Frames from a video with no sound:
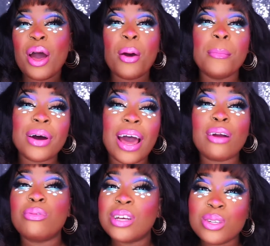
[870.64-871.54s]
But I
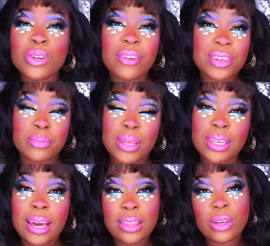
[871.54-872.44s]
really do love this
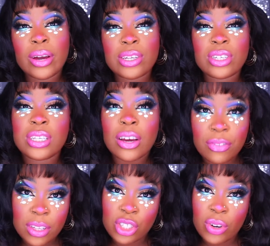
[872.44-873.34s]
method. I think you guys should
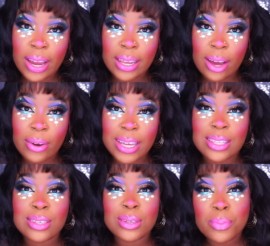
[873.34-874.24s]
definitely try it out.
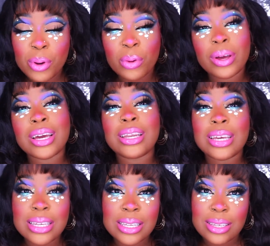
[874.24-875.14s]
It's super quick and
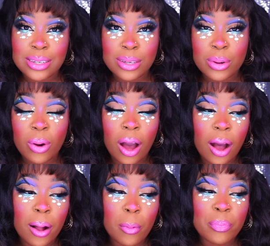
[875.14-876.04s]
easy to do.
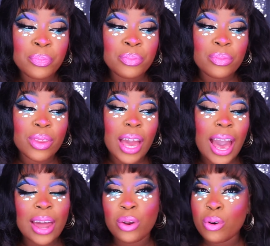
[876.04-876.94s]
um I
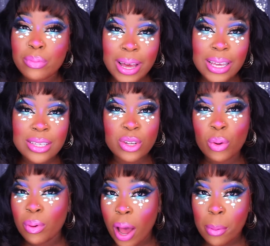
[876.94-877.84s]
had no mess, no
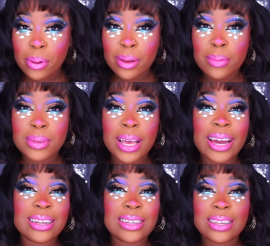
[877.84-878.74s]
problems. I
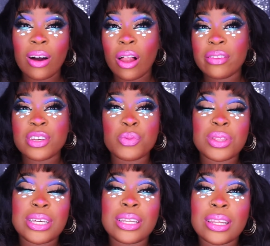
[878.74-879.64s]
did all of this
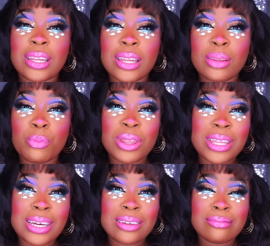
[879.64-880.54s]
within
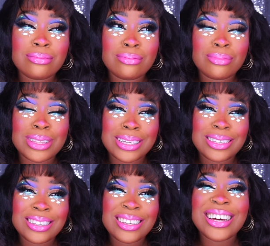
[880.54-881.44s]
within within